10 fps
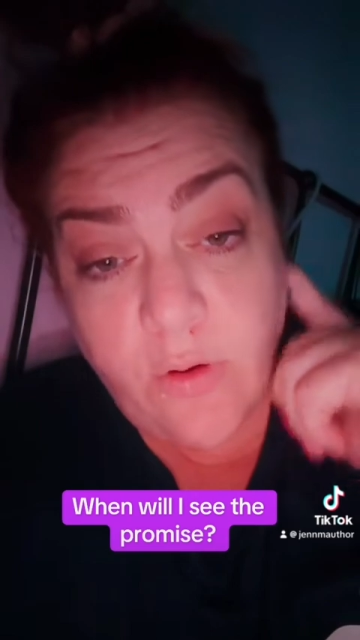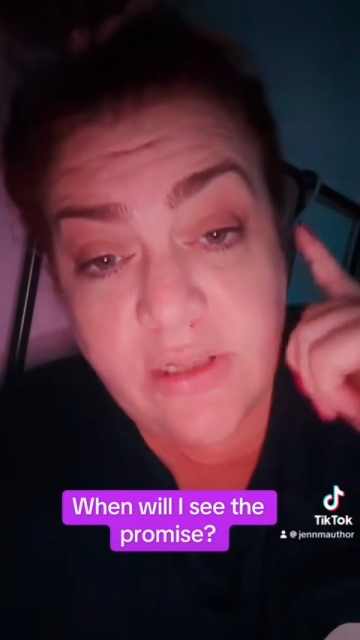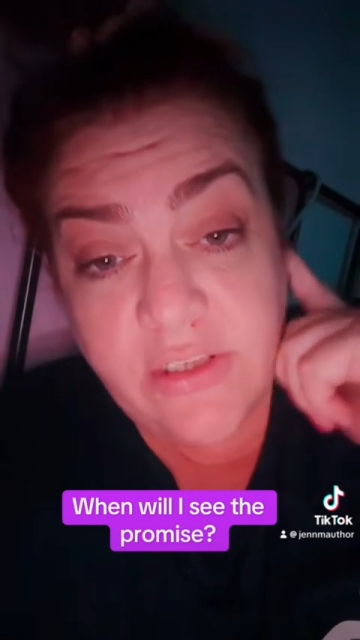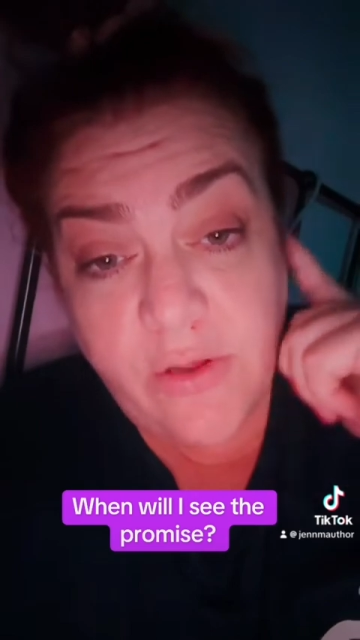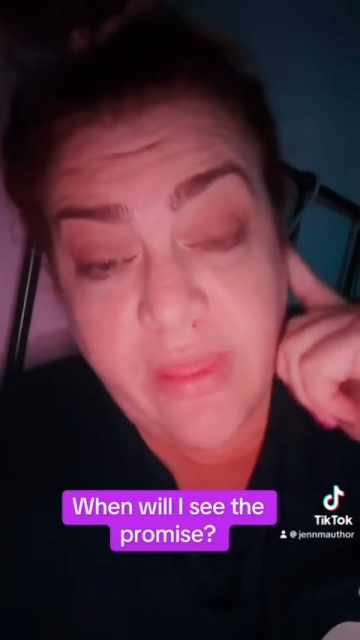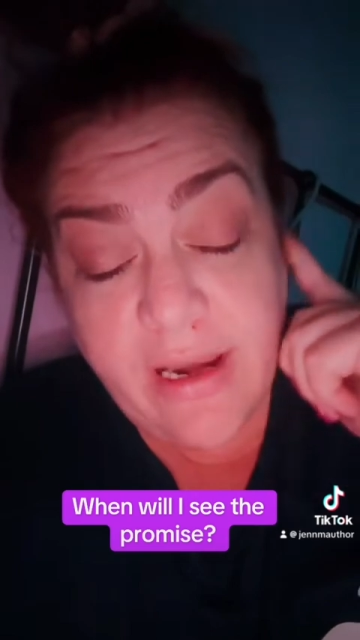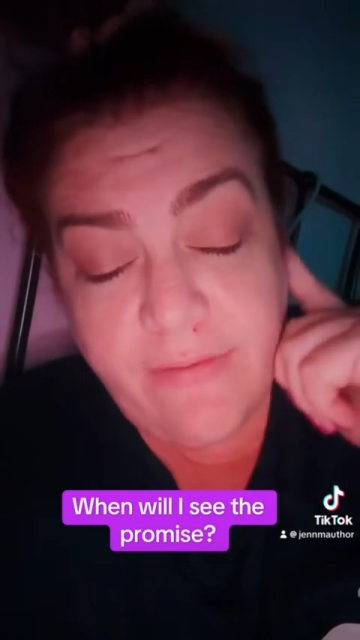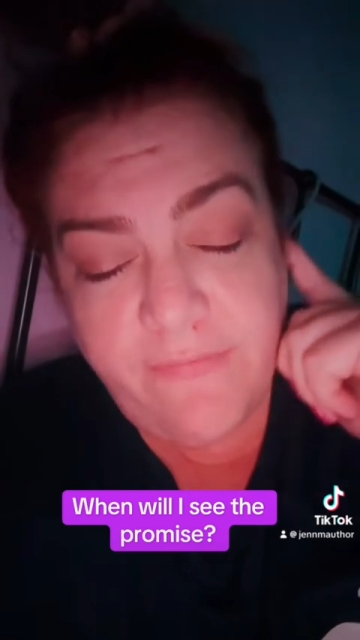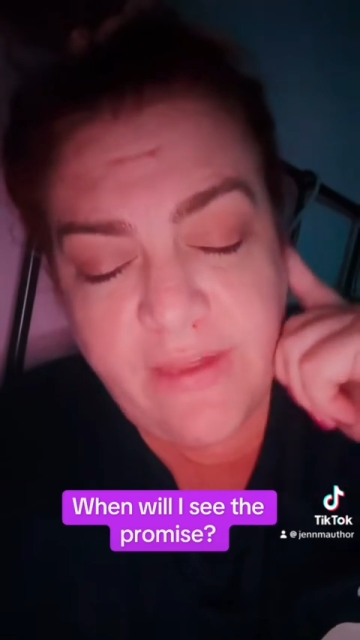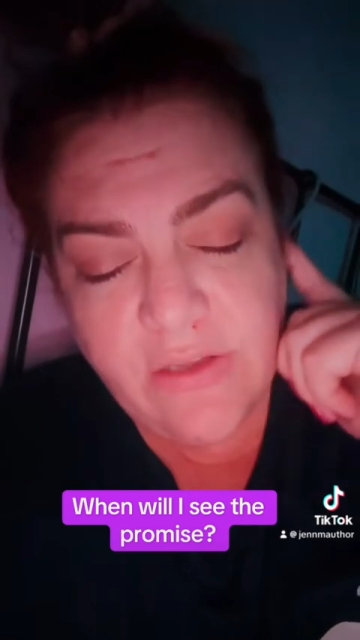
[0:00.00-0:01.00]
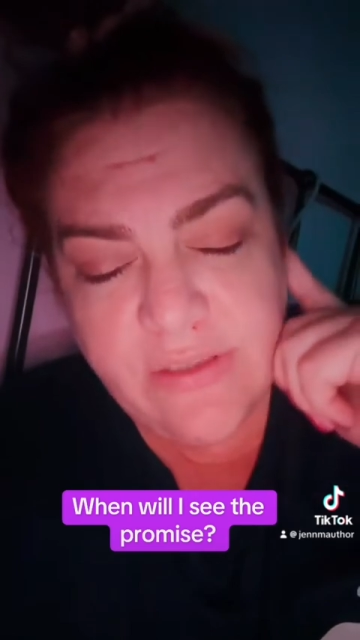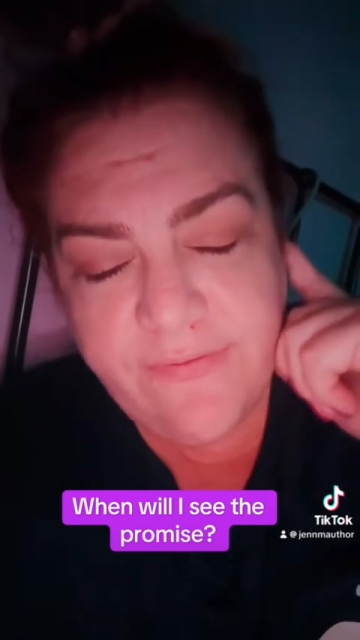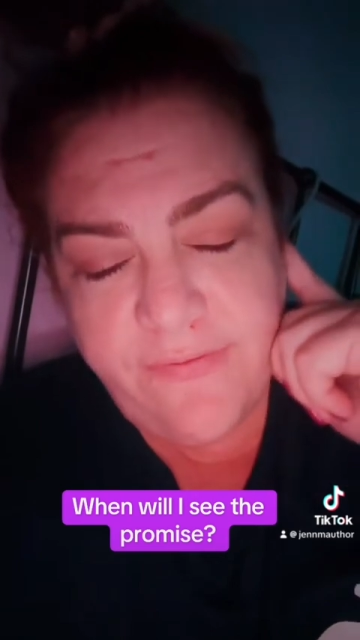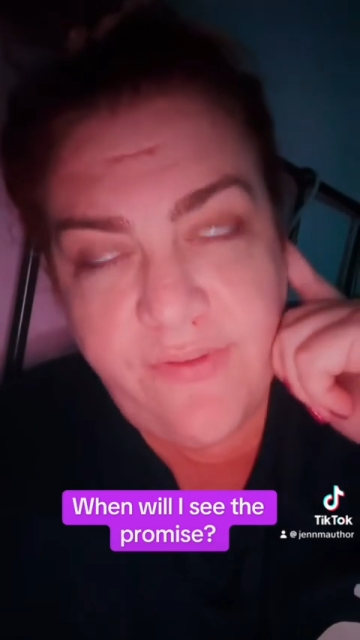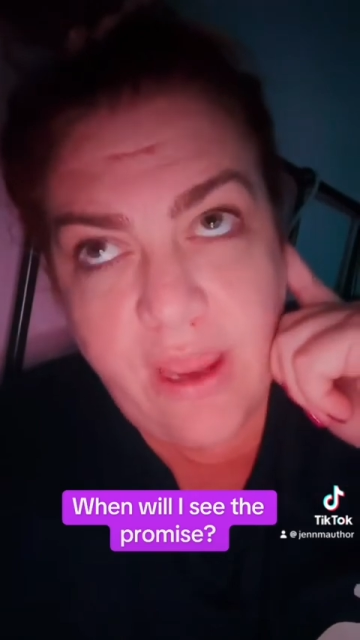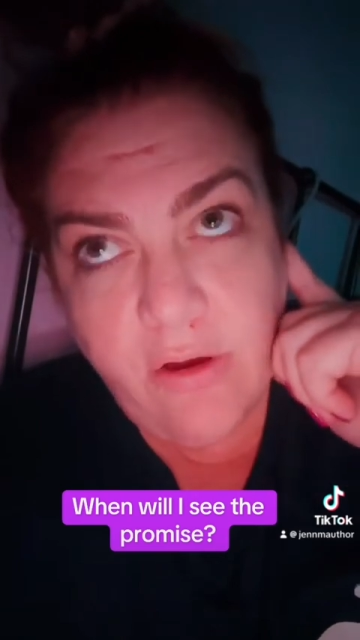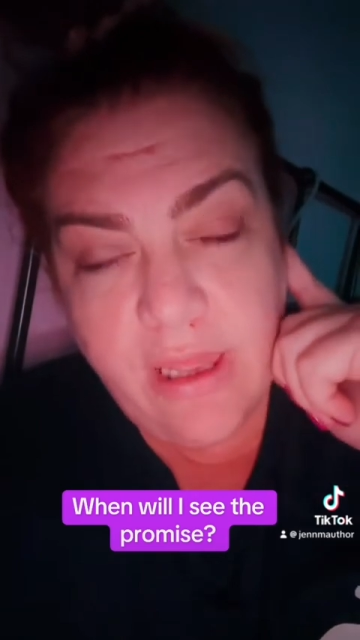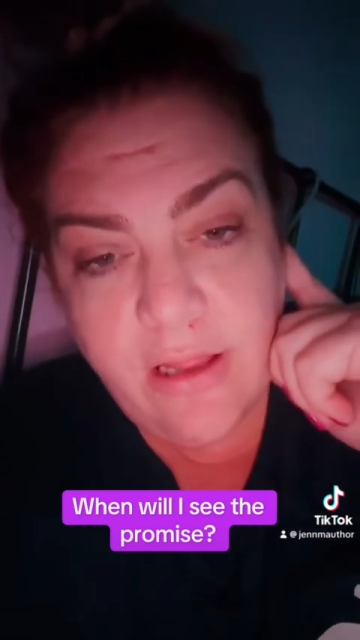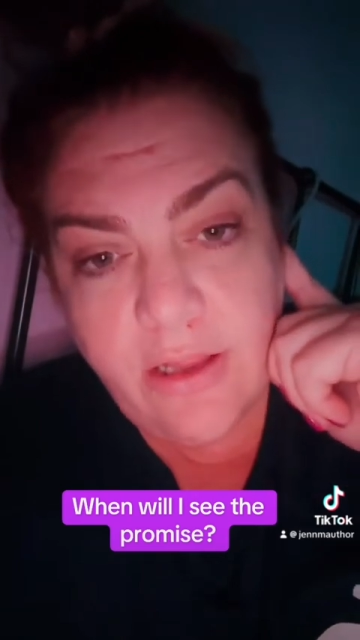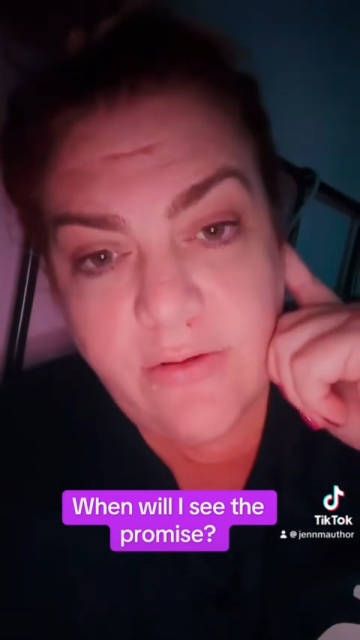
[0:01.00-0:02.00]
on so that it feels very
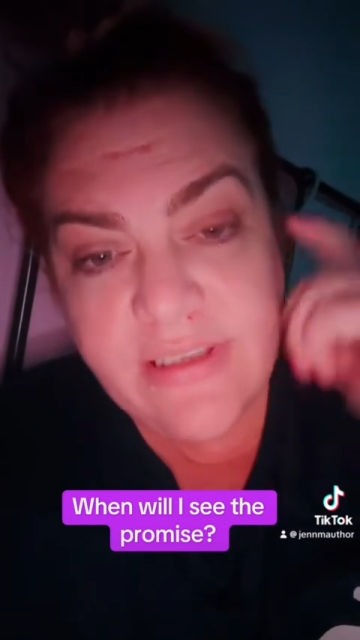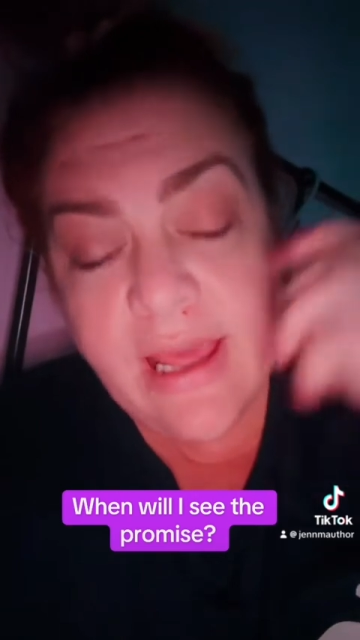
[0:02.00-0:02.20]
close